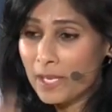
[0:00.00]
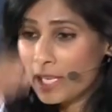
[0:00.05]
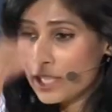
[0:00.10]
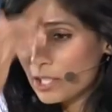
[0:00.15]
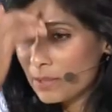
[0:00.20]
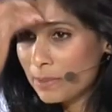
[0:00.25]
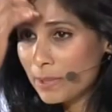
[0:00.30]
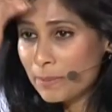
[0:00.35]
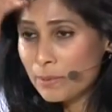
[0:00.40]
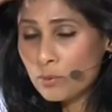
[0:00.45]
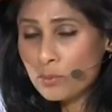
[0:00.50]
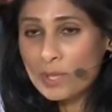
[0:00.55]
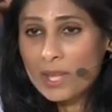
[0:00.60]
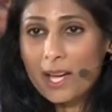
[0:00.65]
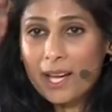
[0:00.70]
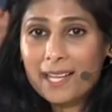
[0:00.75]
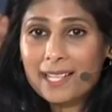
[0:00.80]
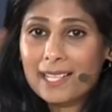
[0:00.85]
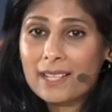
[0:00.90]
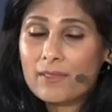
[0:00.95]
So people with
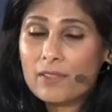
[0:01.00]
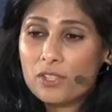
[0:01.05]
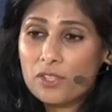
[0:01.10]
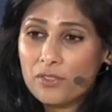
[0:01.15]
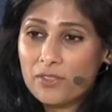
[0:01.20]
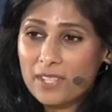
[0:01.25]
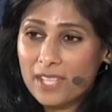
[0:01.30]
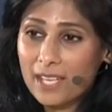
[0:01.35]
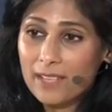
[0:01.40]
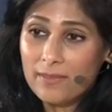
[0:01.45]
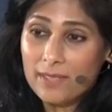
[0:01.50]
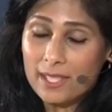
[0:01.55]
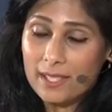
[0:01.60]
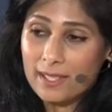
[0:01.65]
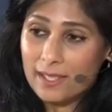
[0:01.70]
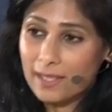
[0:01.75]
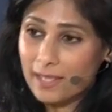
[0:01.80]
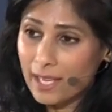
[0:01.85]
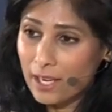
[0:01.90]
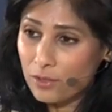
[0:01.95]
high levels of savings,
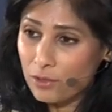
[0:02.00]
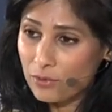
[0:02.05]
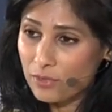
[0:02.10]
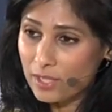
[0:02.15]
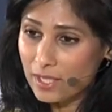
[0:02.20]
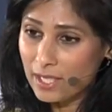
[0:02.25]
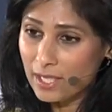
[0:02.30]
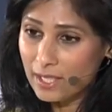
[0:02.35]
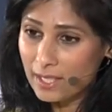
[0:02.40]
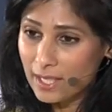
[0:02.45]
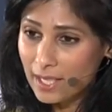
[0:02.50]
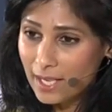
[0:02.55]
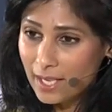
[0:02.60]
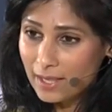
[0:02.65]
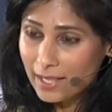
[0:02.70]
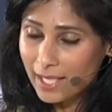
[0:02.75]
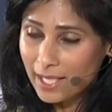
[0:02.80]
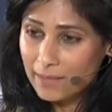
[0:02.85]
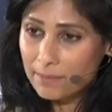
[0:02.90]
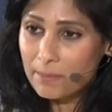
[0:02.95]
and now you're seeing
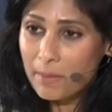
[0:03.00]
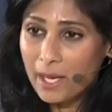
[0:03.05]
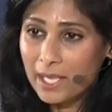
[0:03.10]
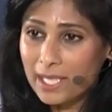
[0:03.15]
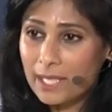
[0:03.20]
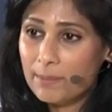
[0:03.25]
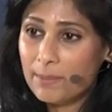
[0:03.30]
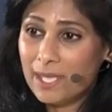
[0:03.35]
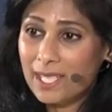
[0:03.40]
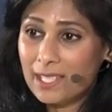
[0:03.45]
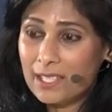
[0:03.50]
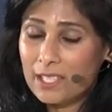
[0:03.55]
that money being